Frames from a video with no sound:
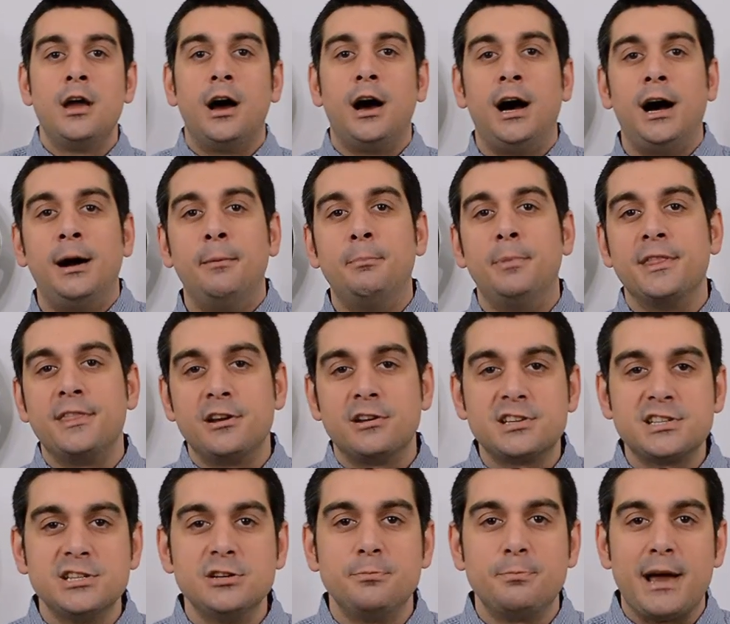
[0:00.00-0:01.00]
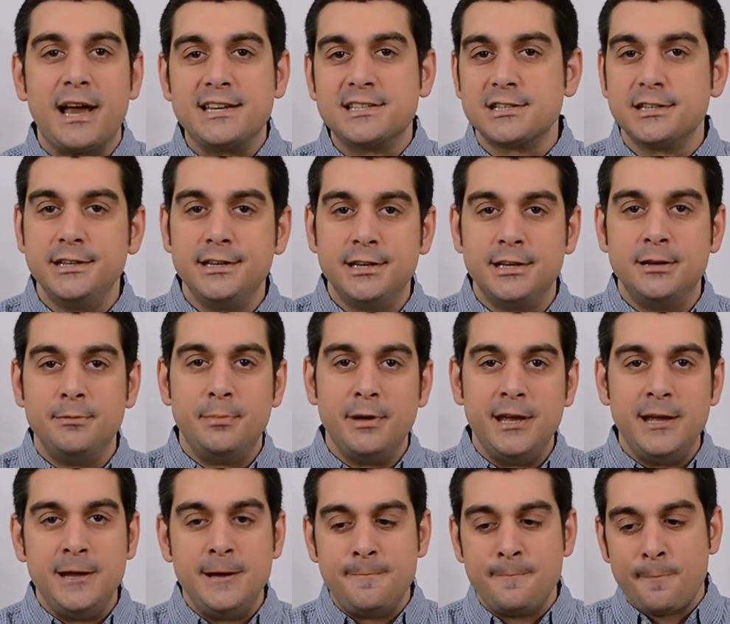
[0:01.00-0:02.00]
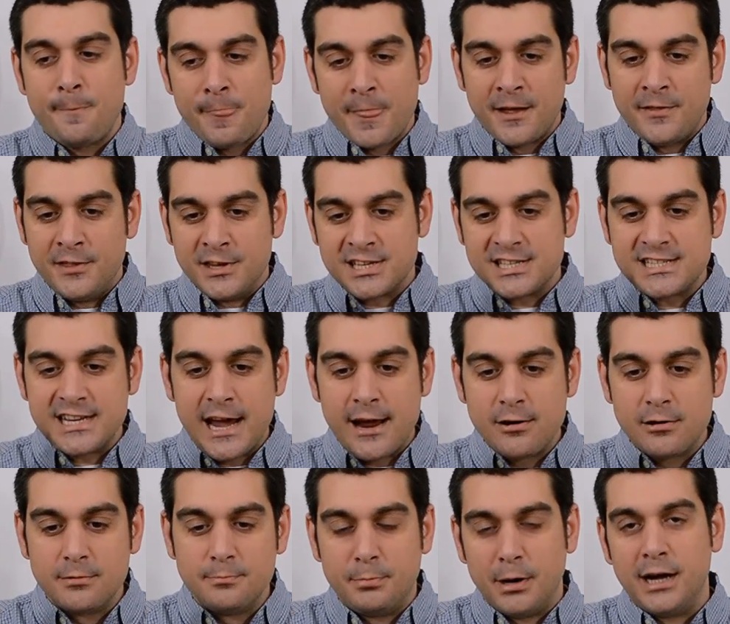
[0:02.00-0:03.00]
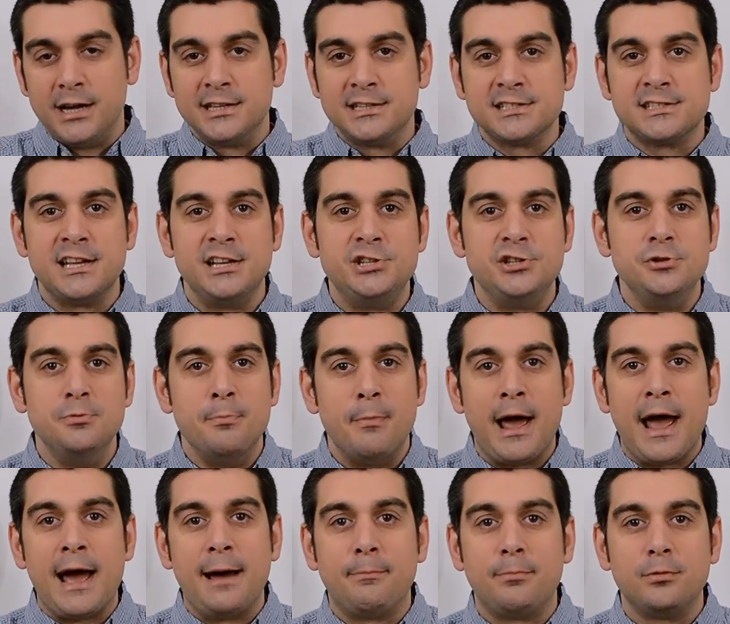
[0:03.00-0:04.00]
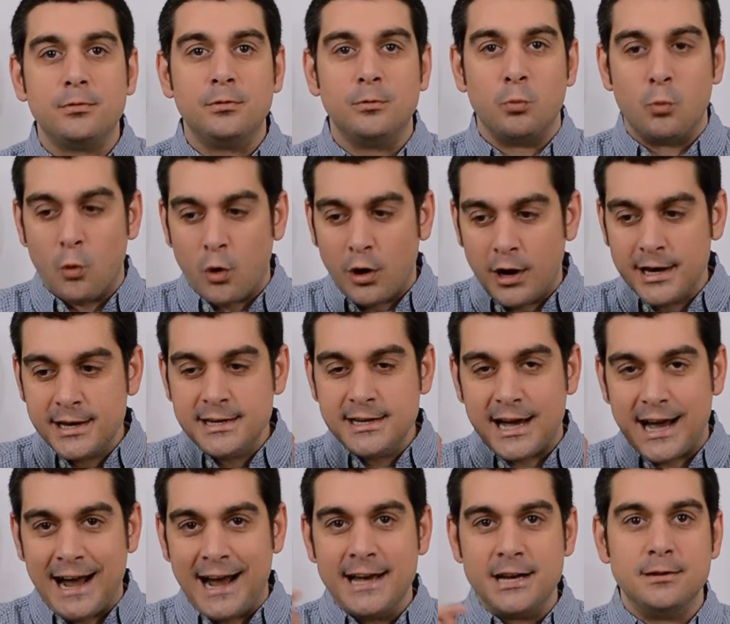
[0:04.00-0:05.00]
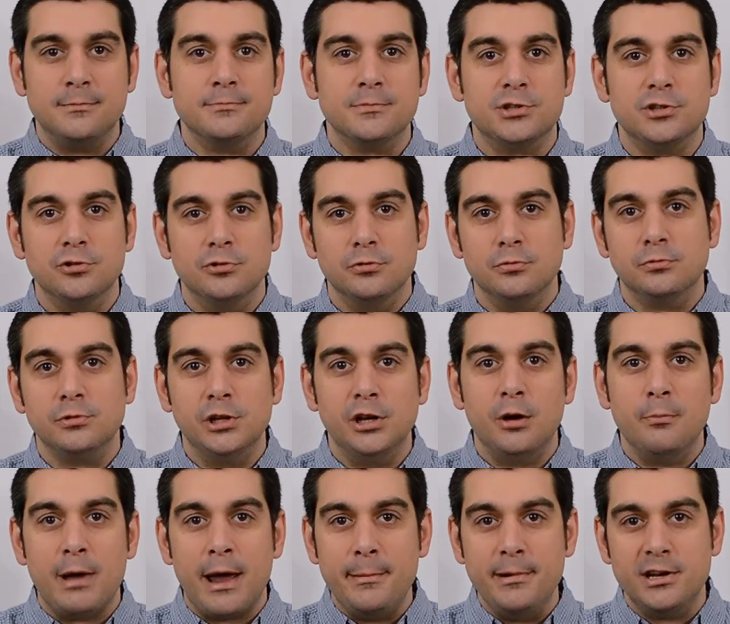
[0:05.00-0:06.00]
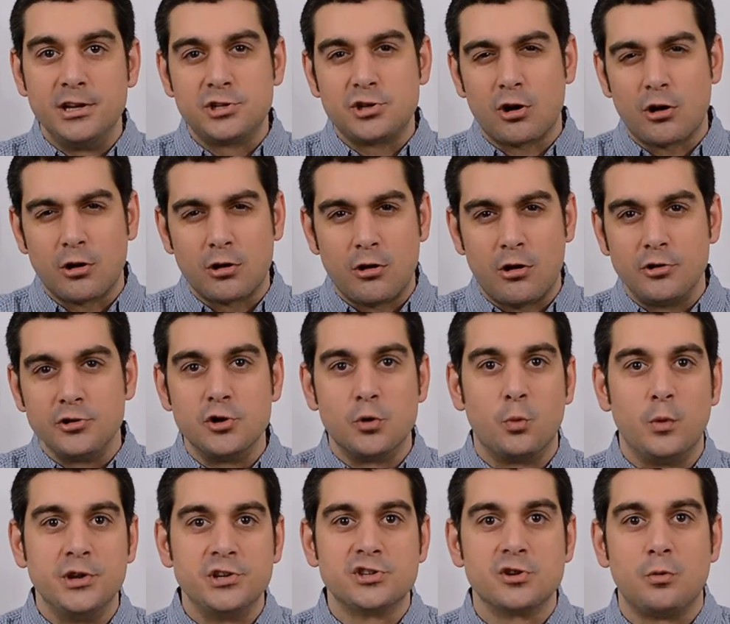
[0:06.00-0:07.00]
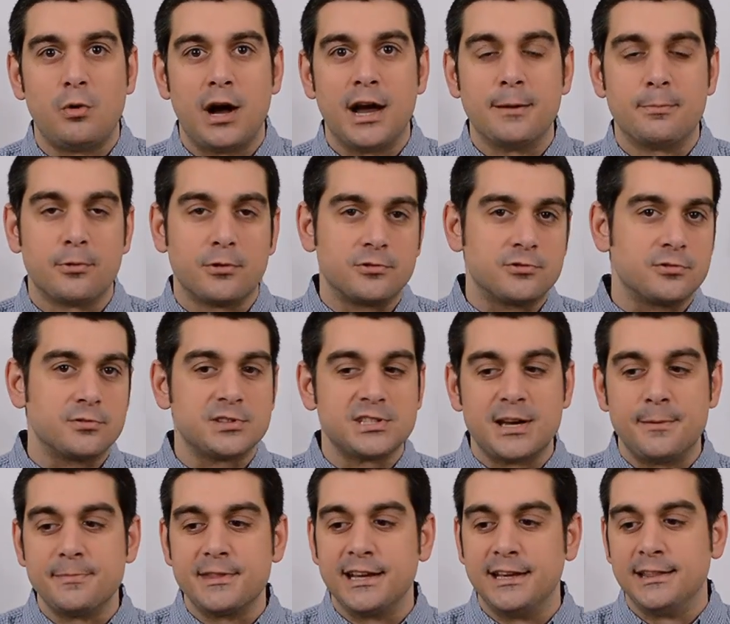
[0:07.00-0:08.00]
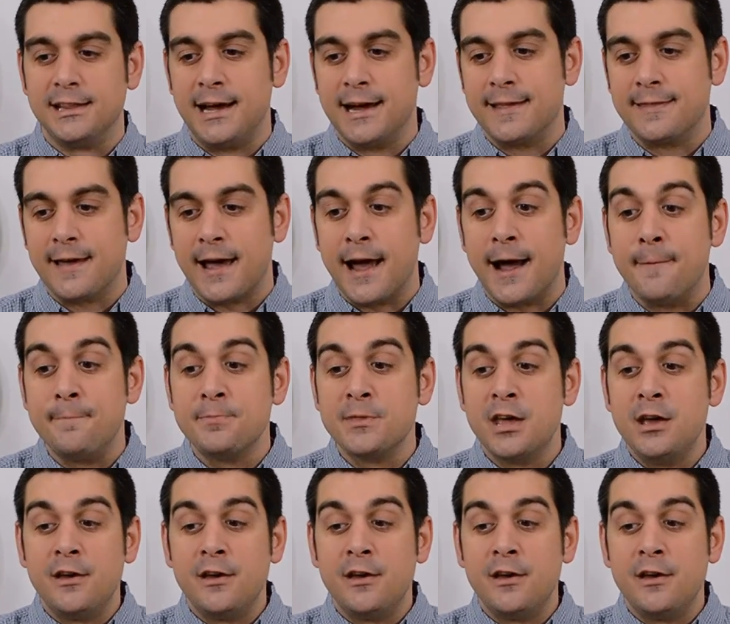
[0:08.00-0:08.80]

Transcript: But they're still basically going to be the standard buttons that you map one item to, you know, maybe to turn on your windshield wipers or something like that.